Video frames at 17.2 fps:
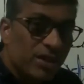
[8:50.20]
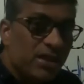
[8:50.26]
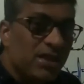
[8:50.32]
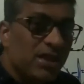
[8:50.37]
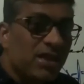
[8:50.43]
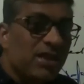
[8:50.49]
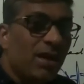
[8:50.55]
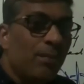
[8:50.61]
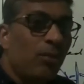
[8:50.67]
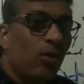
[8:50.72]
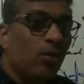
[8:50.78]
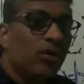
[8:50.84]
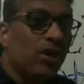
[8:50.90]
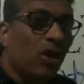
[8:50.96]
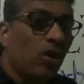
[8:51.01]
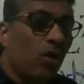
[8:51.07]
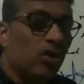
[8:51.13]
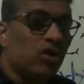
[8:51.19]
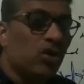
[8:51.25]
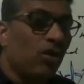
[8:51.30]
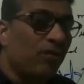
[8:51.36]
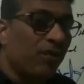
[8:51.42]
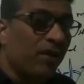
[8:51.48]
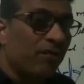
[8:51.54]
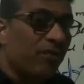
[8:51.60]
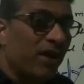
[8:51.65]
this is about the loss
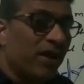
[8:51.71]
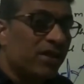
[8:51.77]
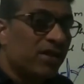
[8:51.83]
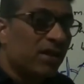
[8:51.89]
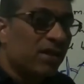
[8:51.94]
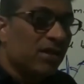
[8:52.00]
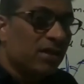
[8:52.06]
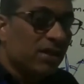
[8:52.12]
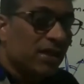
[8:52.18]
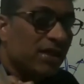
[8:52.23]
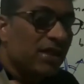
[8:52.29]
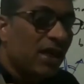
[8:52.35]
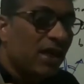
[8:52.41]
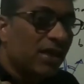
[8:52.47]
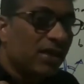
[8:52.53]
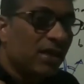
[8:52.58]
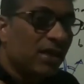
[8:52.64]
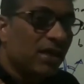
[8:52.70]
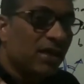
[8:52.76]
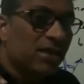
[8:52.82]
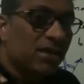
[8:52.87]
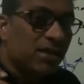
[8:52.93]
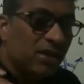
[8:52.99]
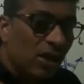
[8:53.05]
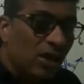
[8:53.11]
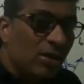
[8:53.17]
of reflection. These are
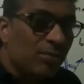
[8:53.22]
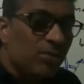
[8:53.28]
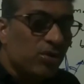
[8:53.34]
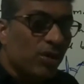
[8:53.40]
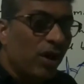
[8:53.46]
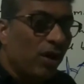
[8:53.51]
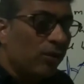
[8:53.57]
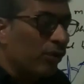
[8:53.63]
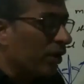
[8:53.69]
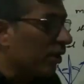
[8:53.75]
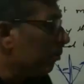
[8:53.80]
the terms you have to